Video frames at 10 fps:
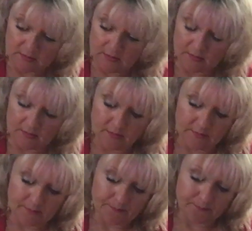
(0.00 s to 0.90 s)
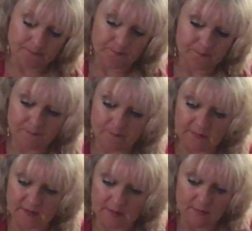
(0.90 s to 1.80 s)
[no speech]